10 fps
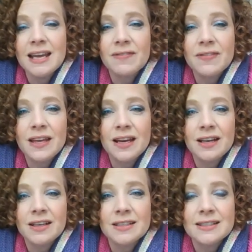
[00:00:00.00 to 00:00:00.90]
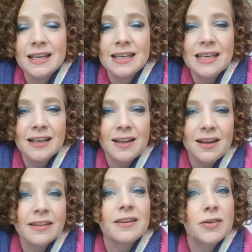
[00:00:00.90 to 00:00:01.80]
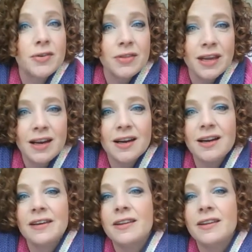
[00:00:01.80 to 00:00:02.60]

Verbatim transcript: If there's a knit-along, they'll go there.